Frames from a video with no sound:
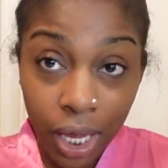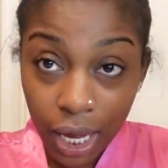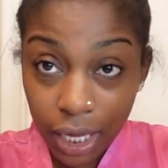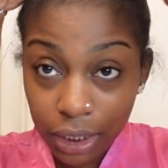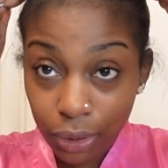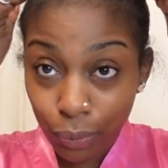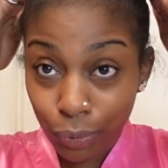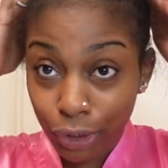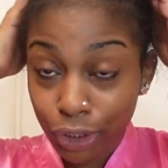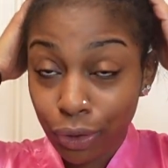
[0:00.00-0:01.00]
I look
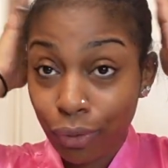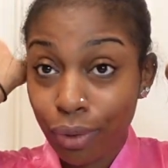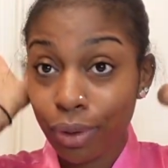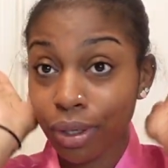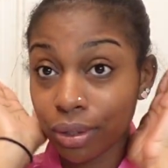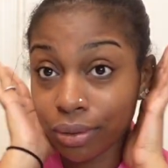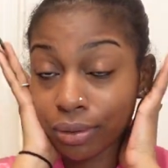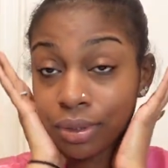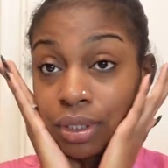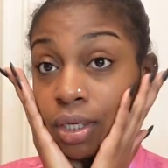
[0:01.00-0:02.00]
real
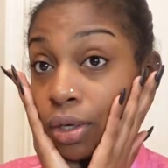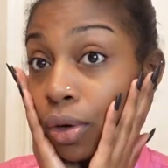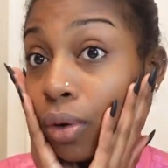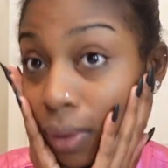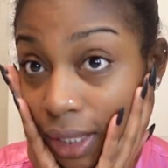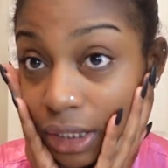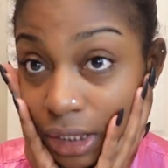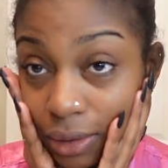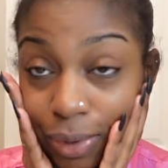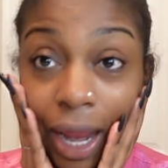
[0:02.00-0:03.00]

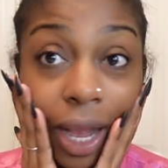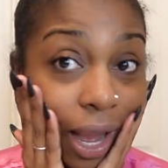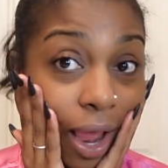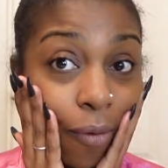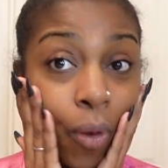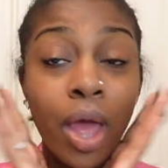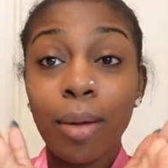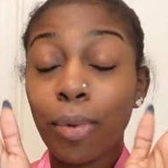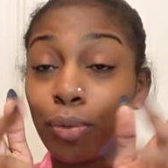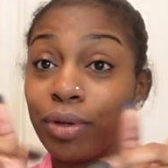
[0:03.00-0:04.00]
crazy right now.
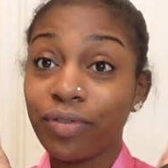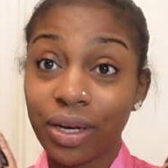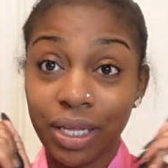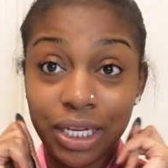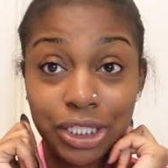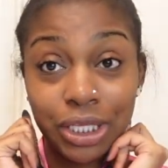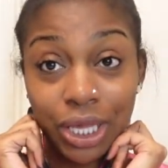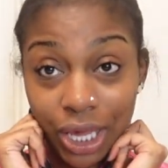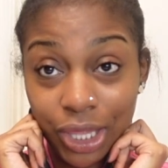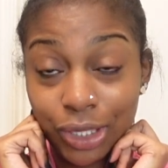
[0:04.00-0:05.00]
But we finna get it
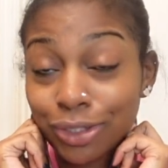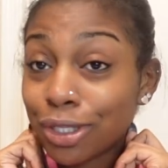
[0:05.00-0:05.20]
together.